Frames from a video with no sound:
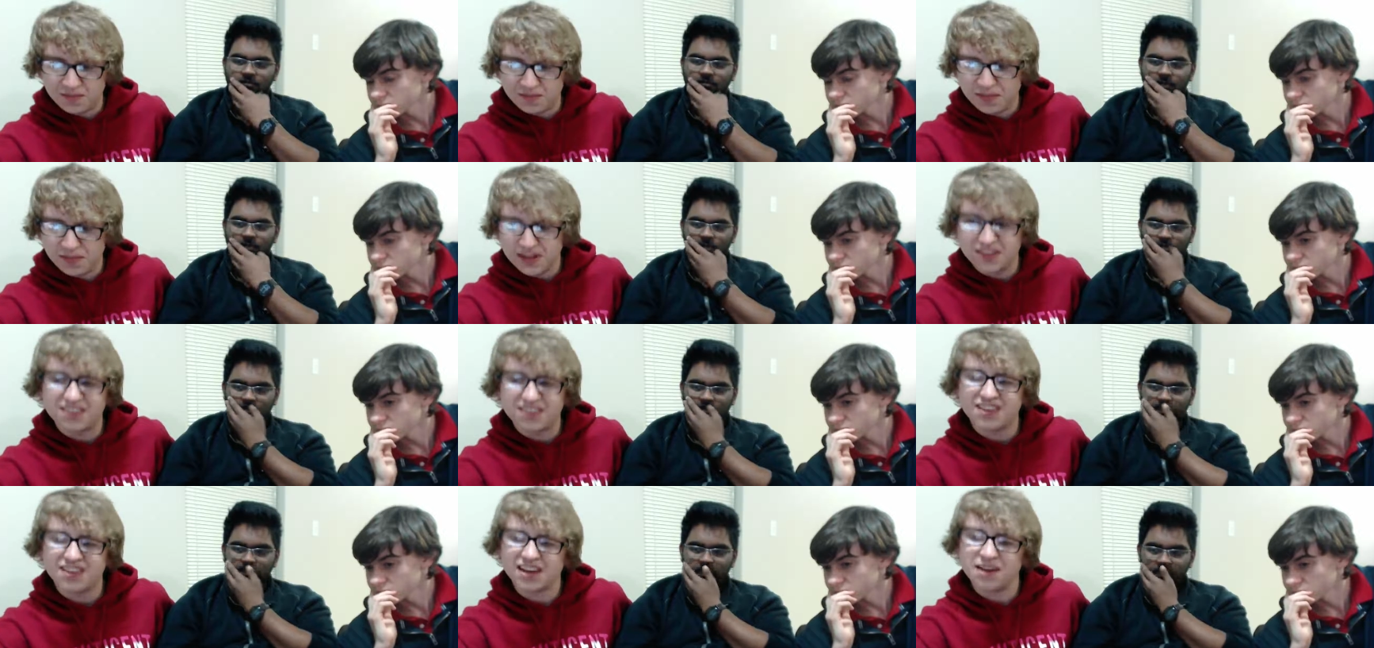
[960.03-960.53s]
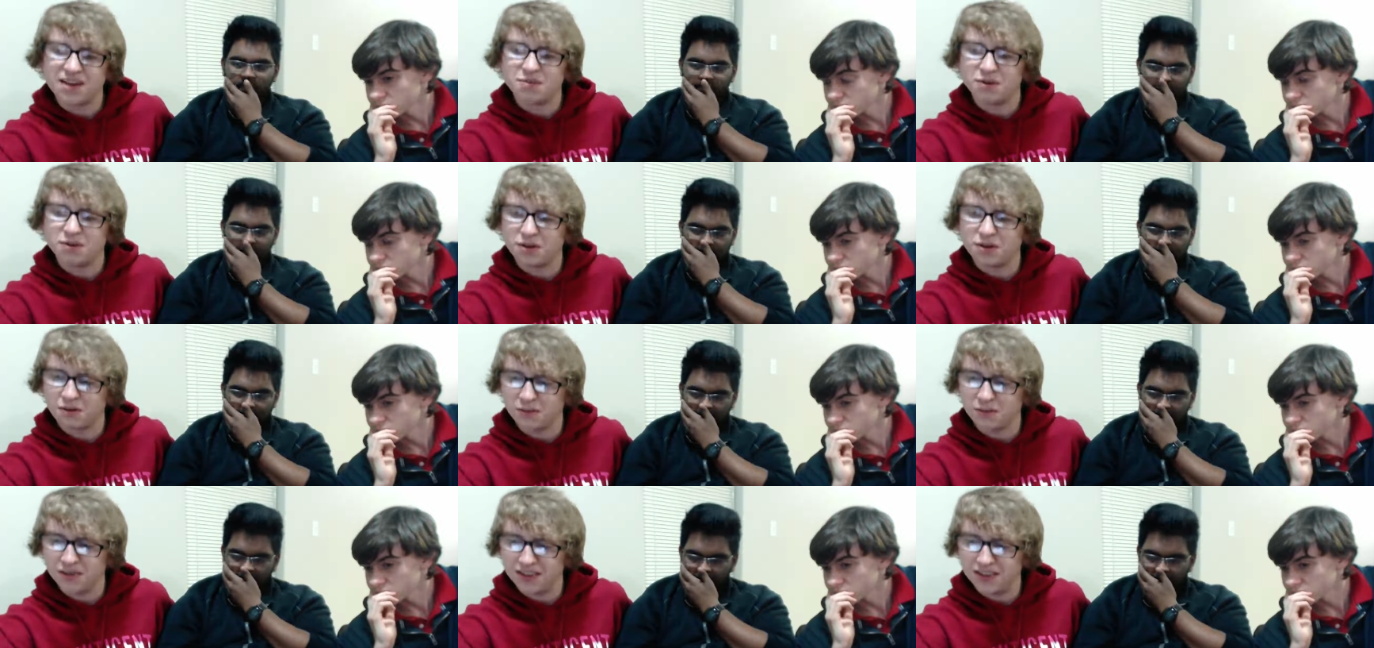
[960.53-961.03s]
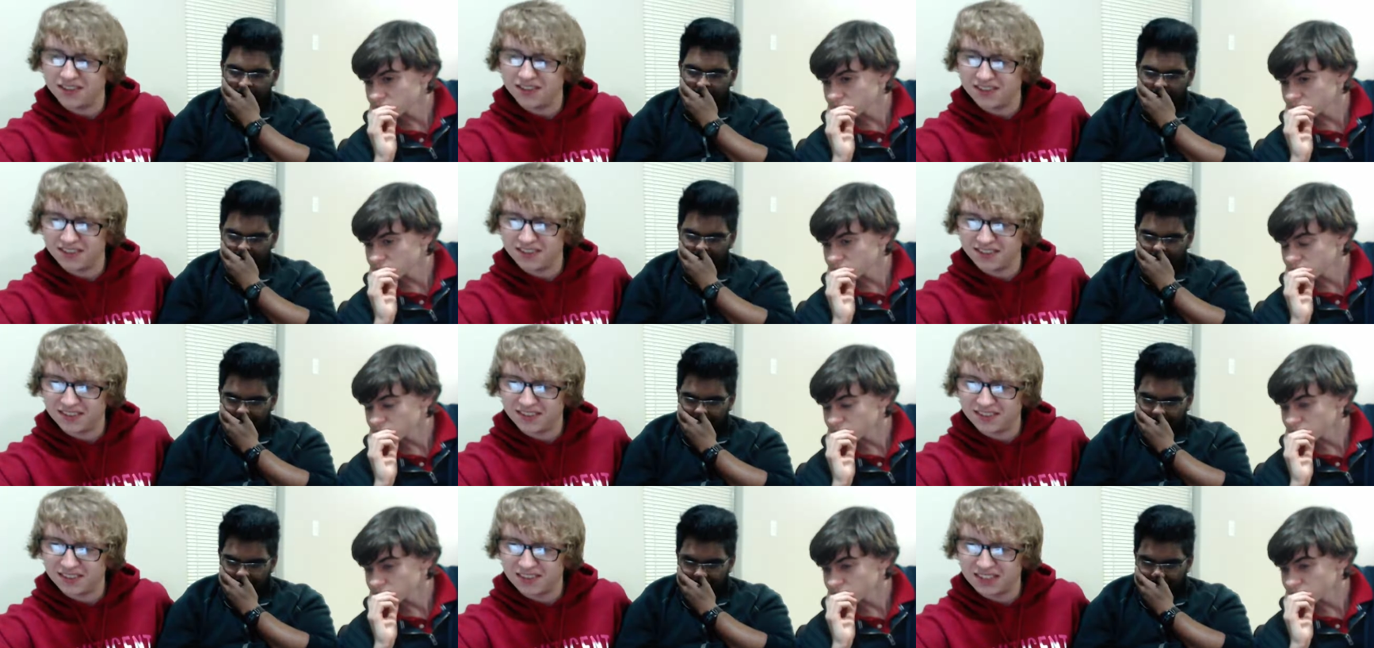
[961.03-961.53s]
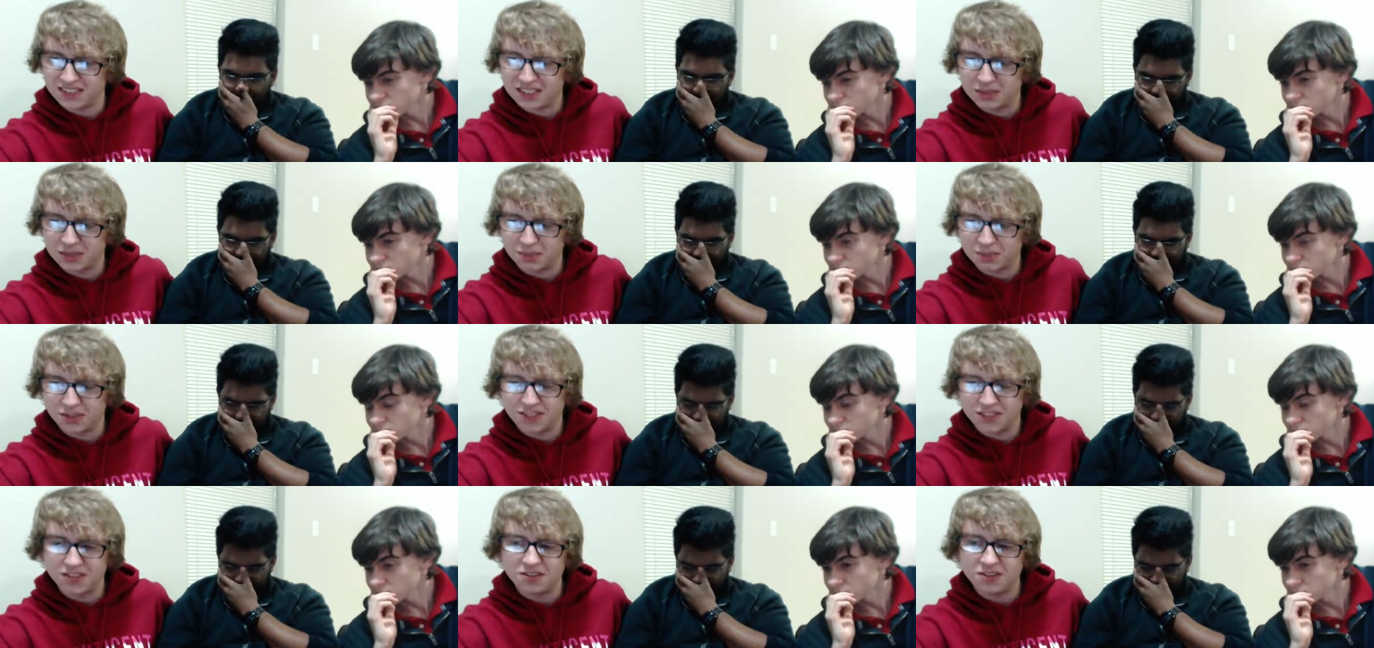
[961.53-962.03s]
Speaker 1: thing i pull from this
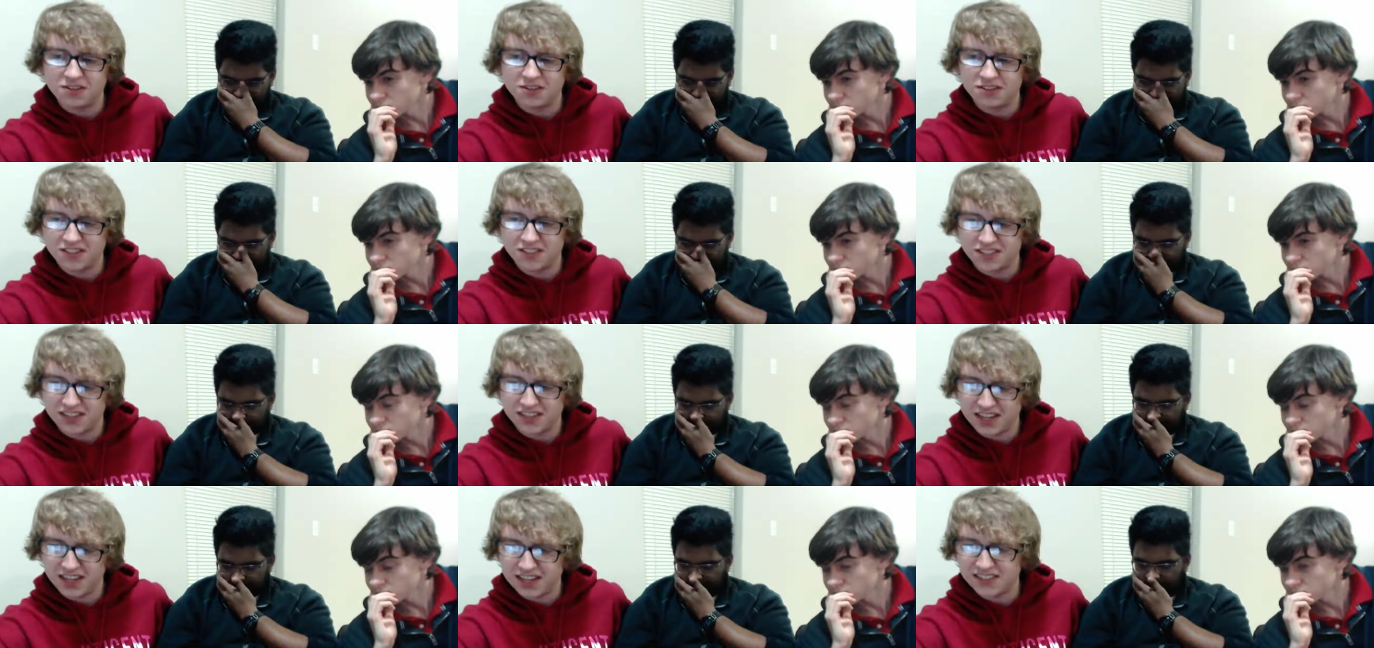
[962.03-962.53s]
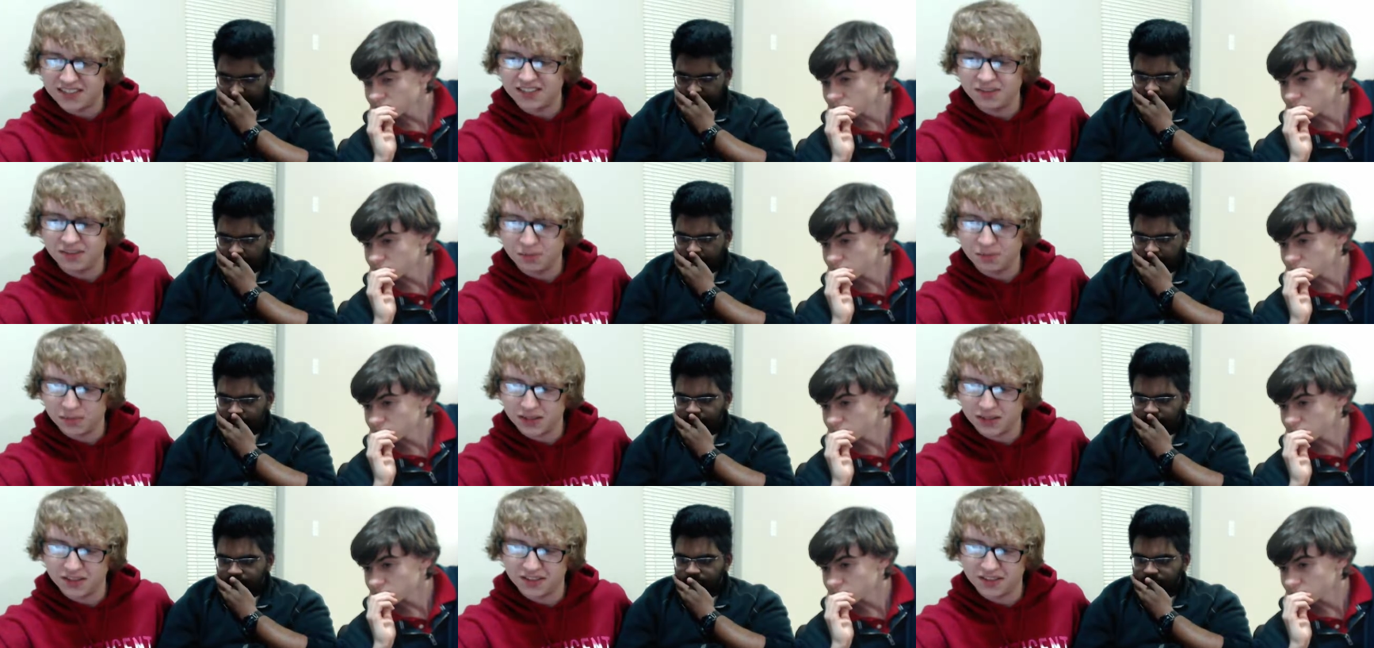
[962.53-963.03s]
splatoon just isn't built to